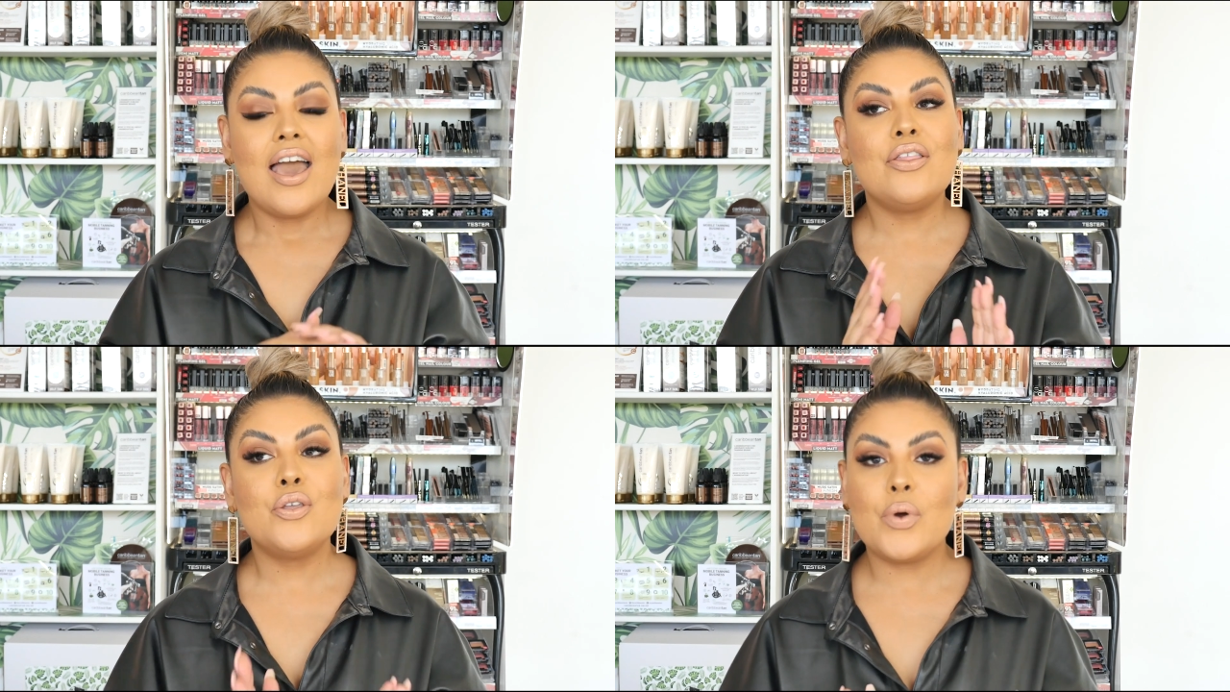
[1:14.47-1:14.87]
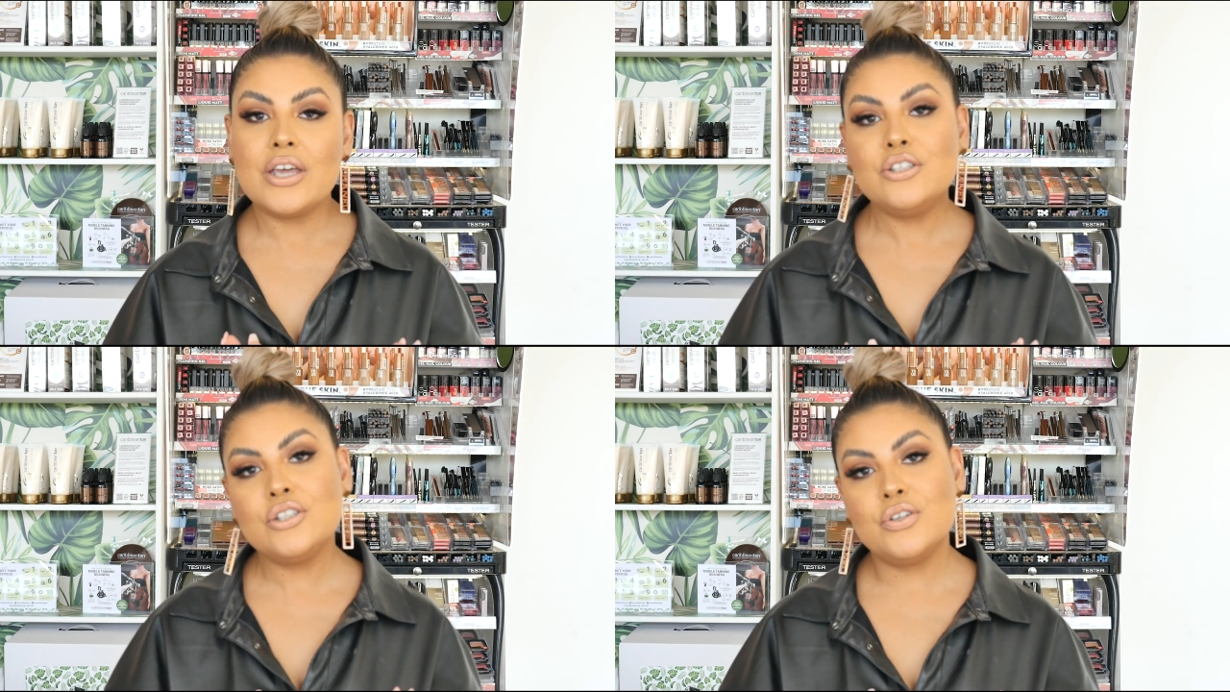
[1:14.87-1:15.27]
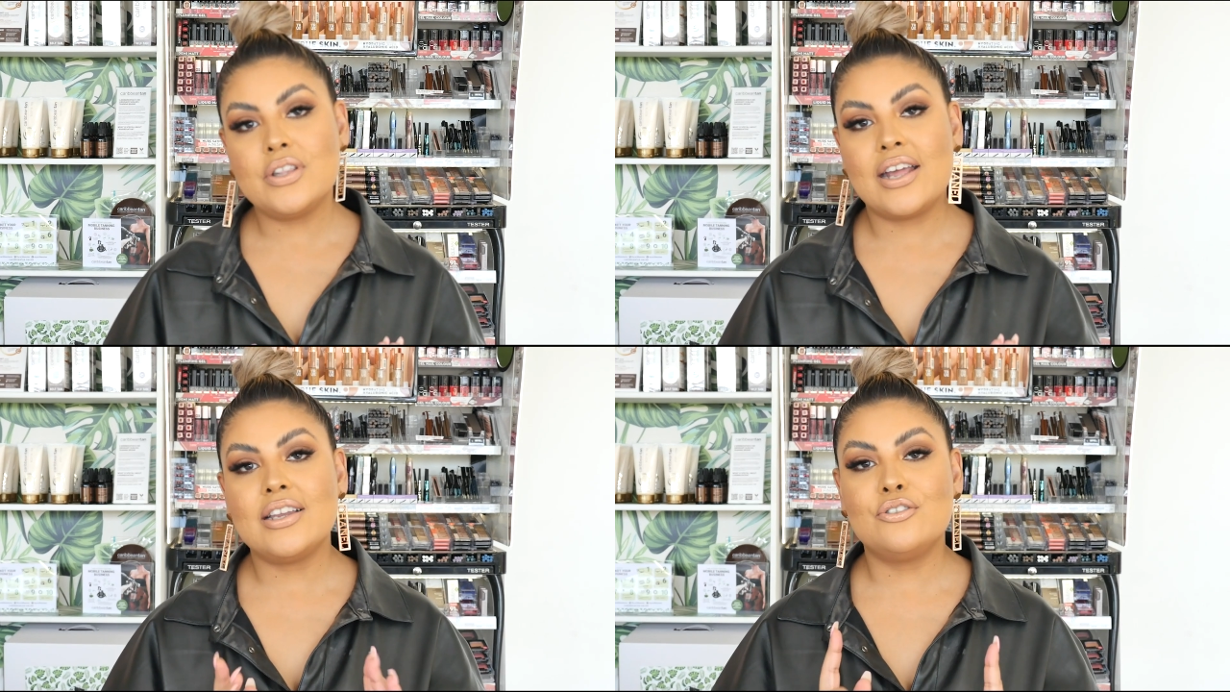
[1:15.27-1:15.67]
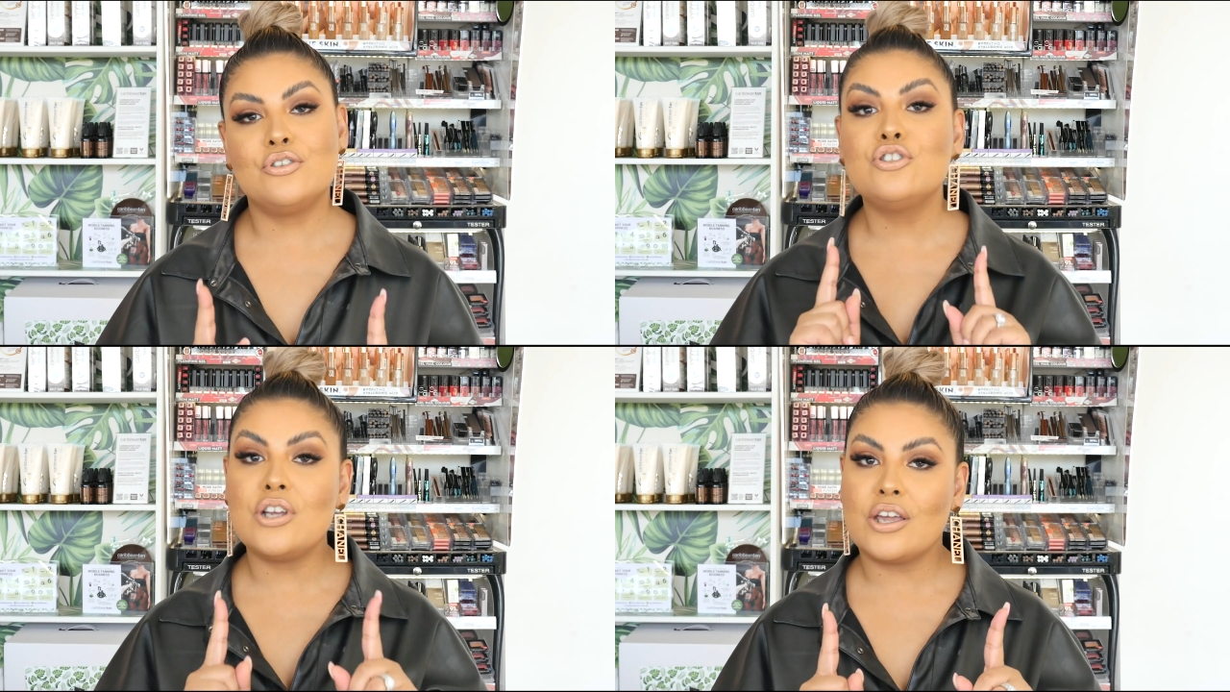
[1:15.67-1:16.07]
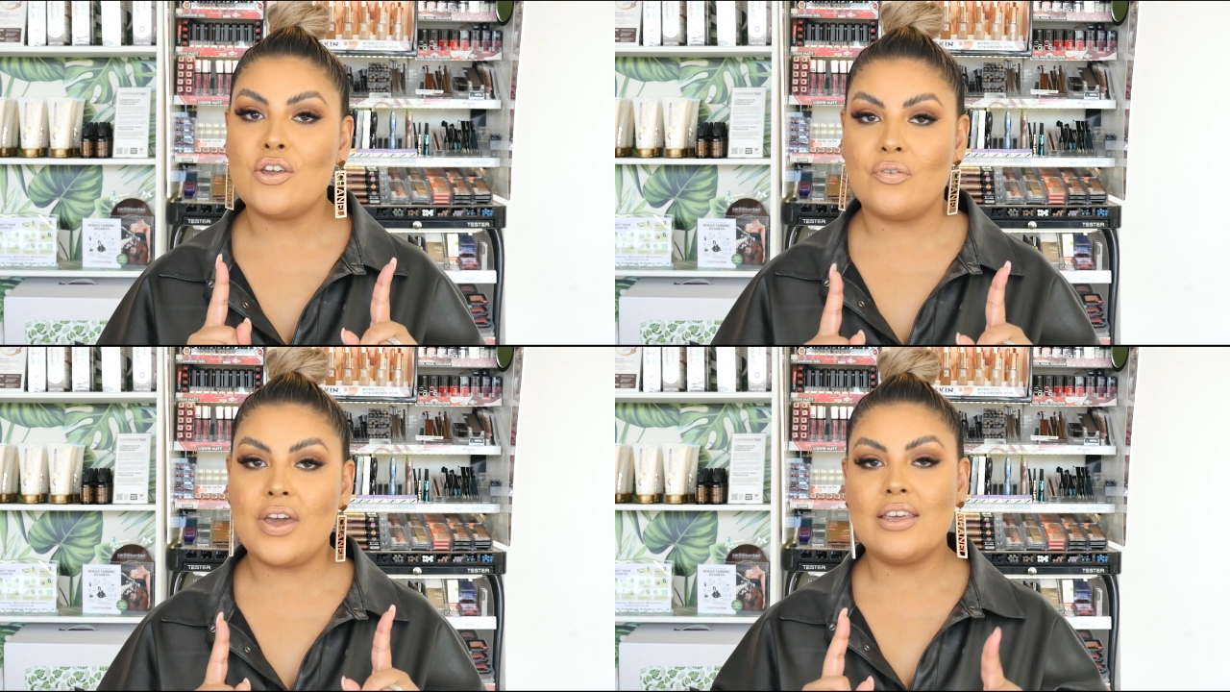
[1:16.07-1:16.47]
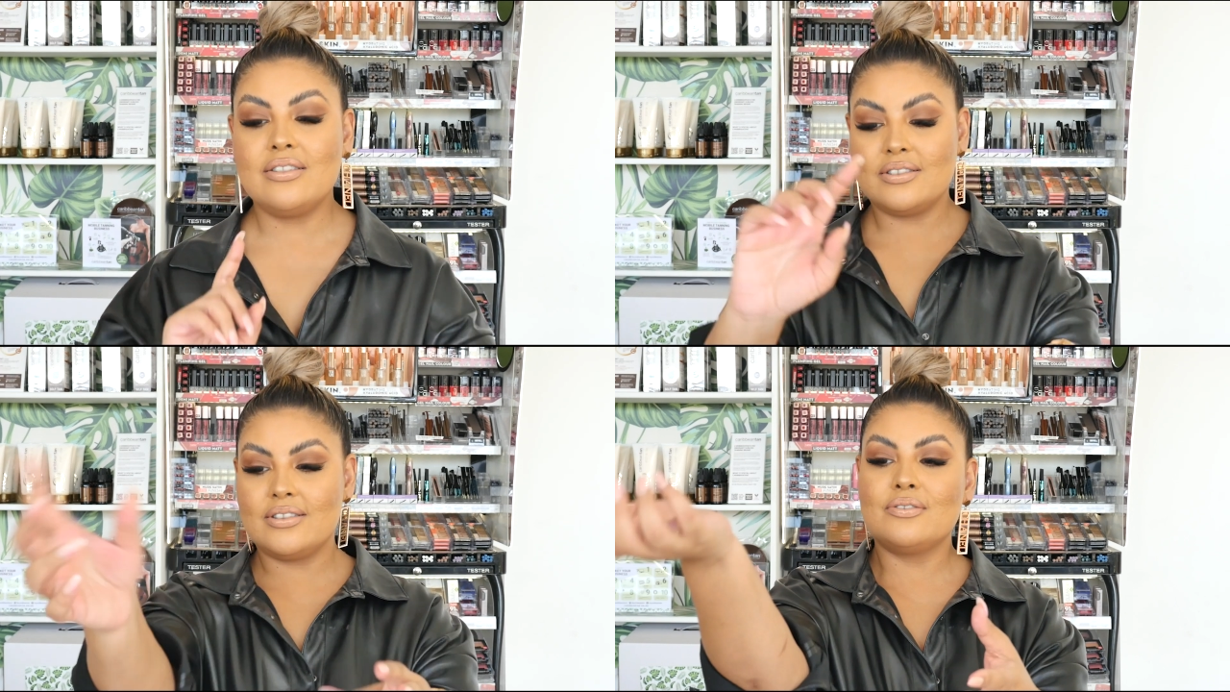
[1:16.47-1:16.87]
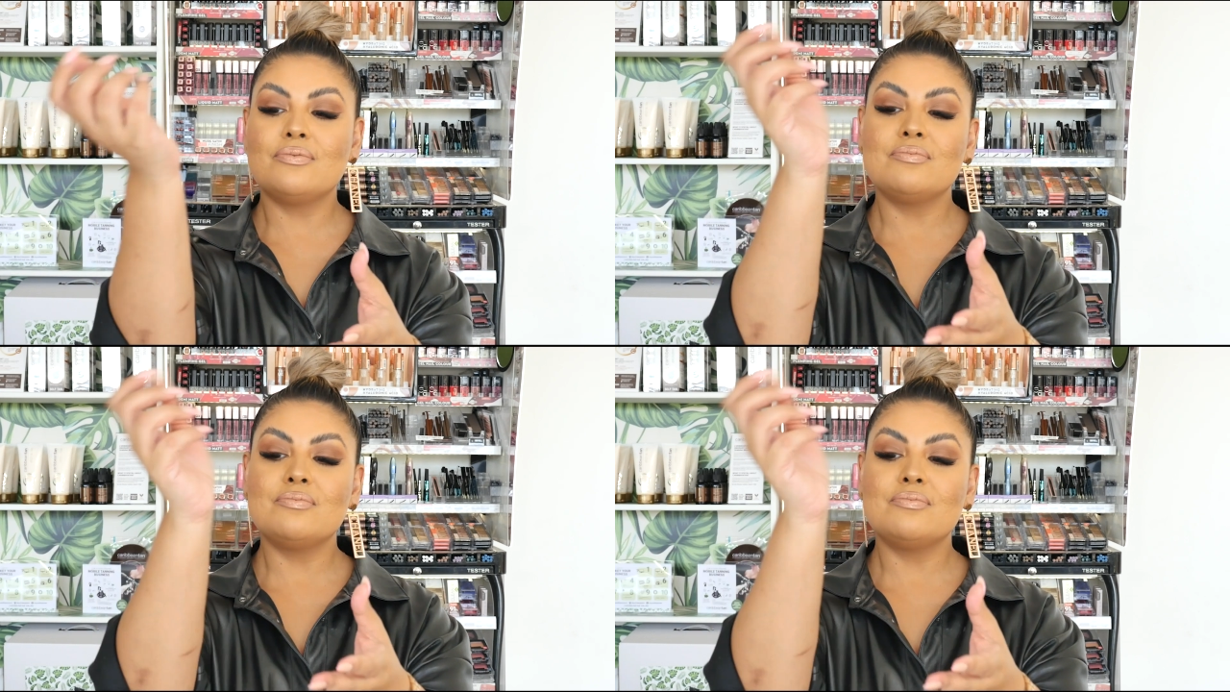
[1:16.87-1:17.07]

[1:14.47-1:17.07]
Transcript: and the way to do that is to check your veins.